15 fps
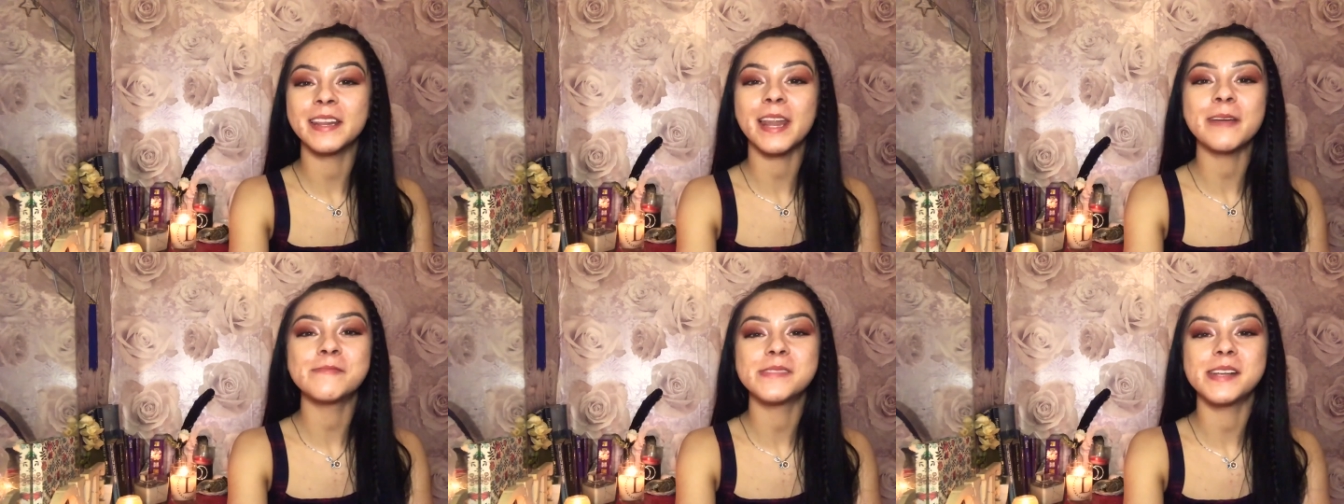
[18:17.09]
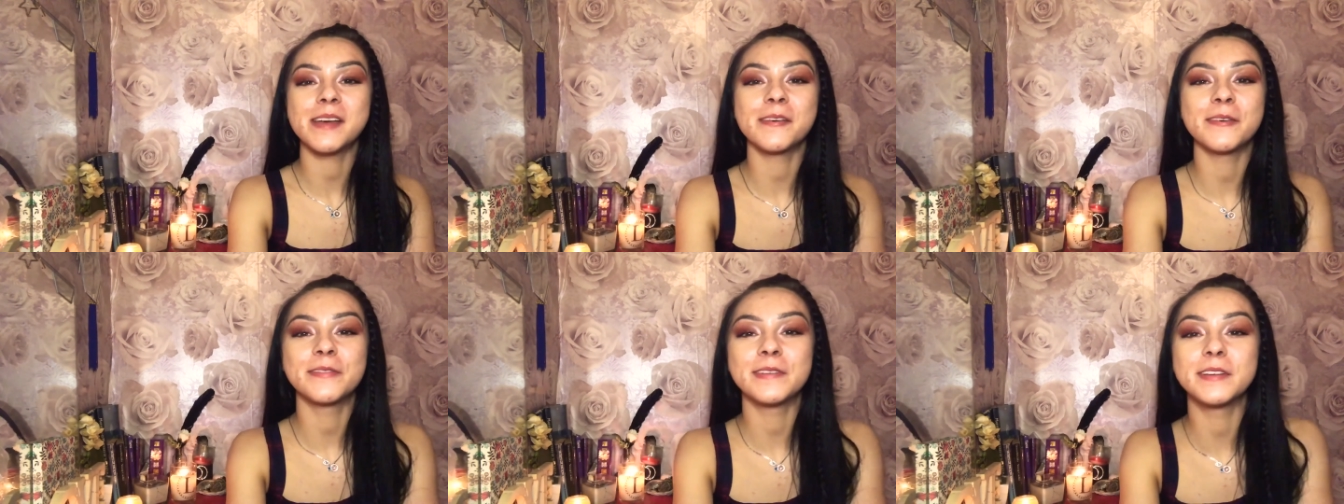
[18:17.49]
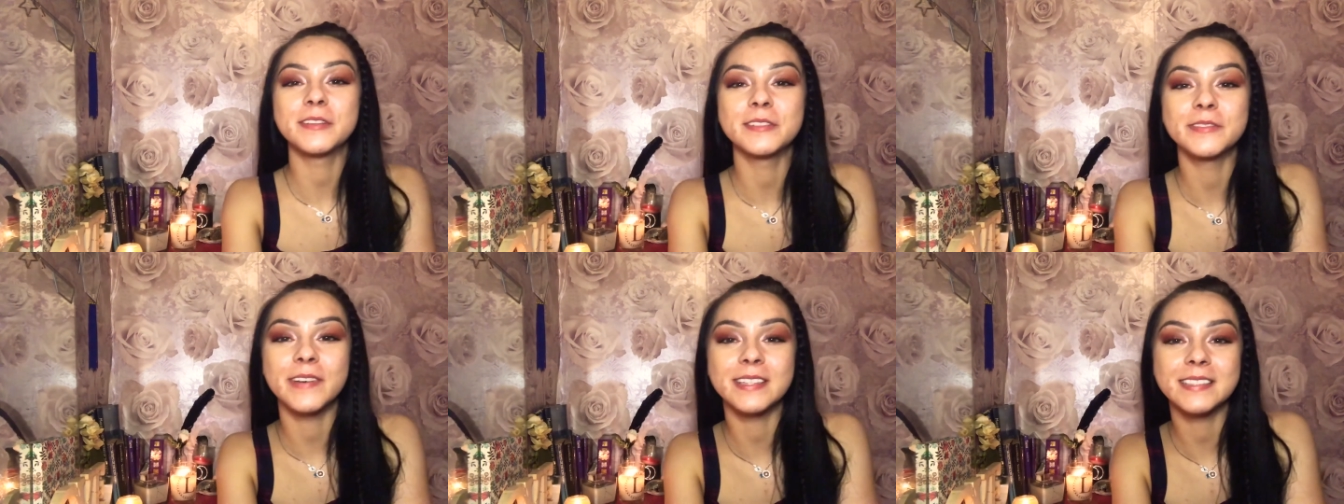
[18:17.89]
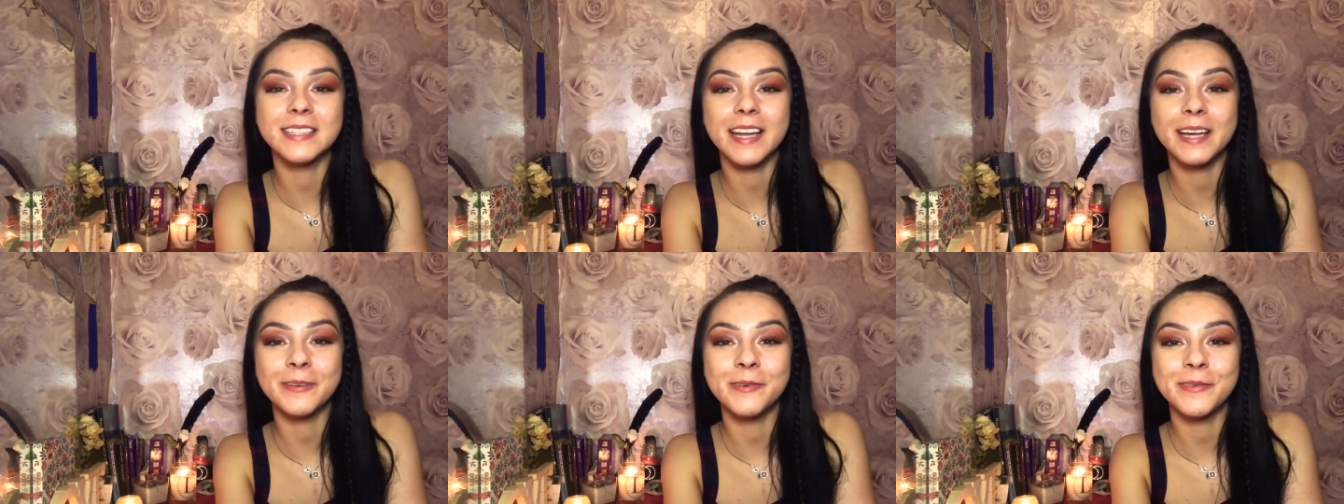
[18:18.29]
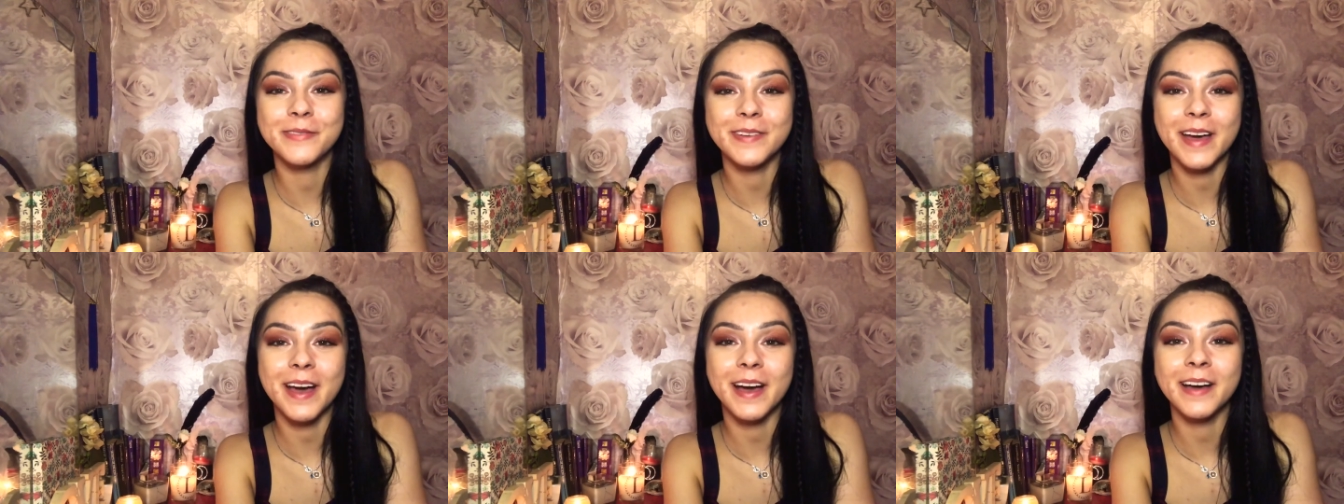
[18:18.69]
Let me know if it does resonate with
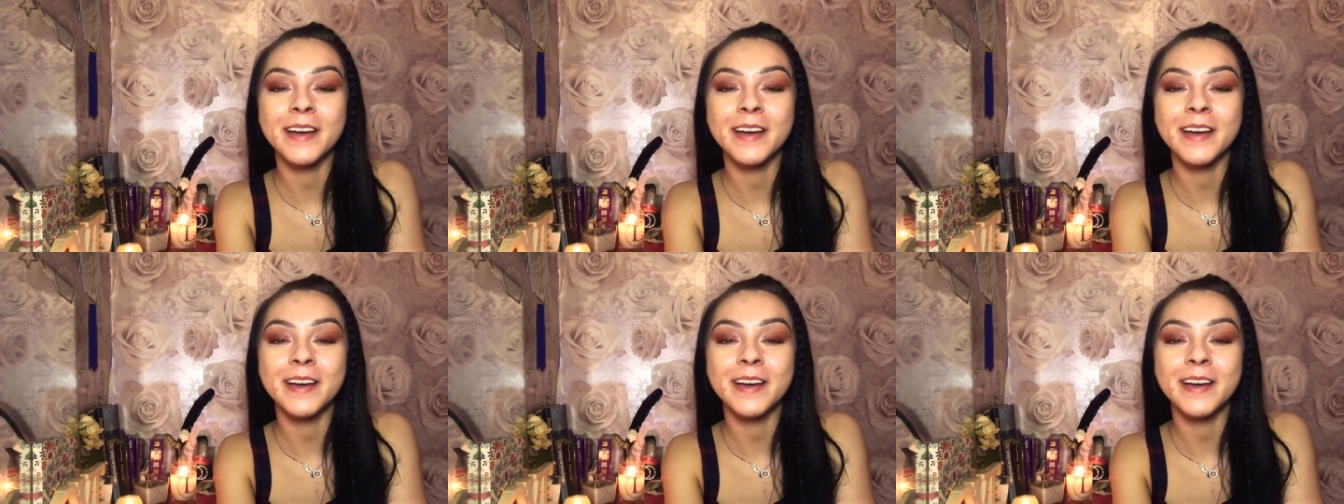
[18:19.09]
you.